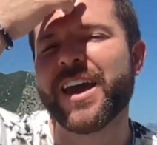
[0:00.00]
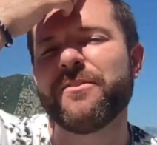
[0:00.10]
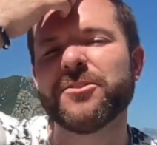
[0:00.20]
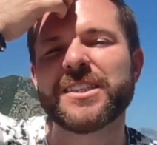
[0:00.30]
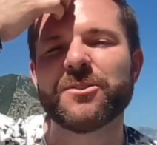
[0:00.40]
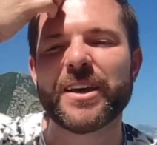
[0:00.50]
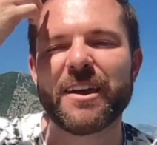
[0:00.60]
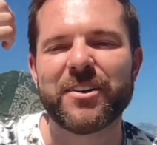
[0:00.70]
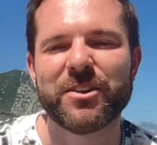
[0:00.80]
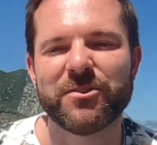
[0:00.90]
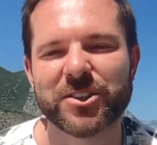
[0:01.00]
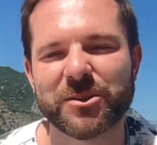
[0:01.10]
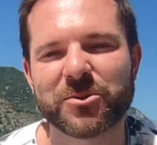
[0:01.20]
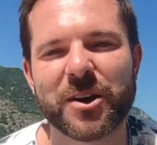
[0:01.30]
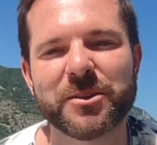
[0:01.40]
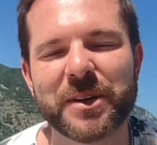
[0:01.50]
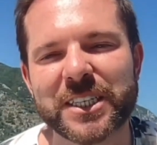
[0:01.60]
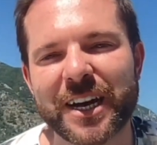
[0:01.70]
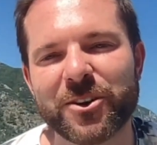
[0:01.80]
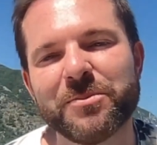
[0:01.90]
If you're still here and you've not subscribed to my
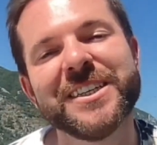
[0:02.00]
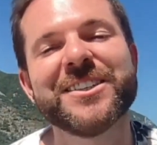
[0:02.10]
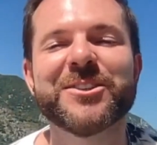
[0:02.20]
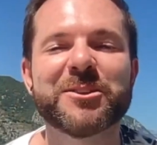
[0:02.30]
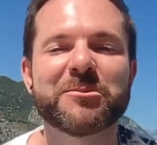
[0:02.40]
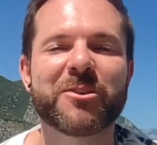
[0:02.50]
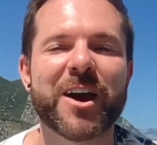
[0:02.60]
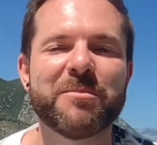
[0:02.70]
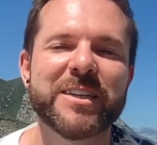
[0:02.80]
channel, please do subscribe.